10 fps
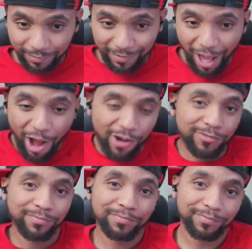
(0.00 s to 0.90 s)
Oh,
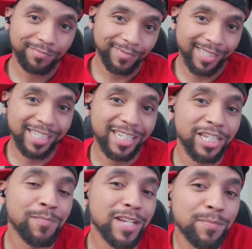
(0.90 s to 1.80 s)

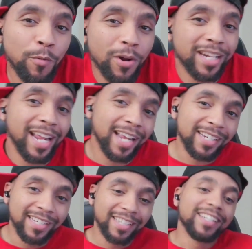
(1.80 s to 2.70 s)
this must be one of
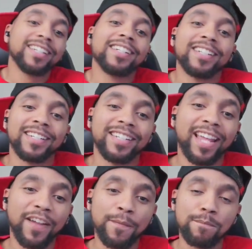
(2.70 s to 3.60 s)
they
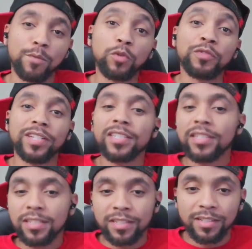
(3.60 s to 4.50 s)

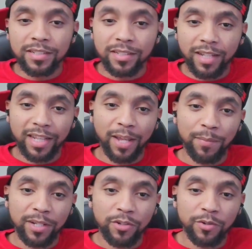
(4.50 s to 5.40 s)
movies that they
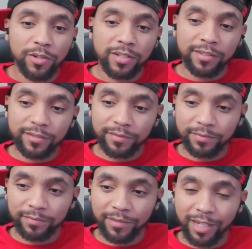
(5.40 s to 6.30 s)
be doing,
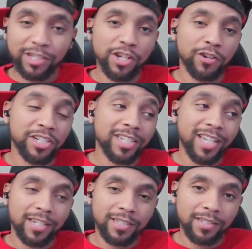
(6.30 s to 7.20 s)
cause you know
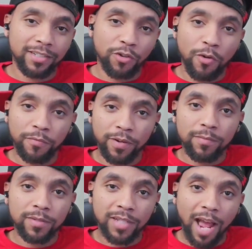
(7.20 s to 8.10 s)
she's
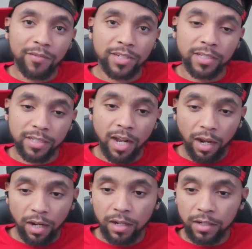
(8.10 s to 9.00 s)
Stormfront is obviously dead.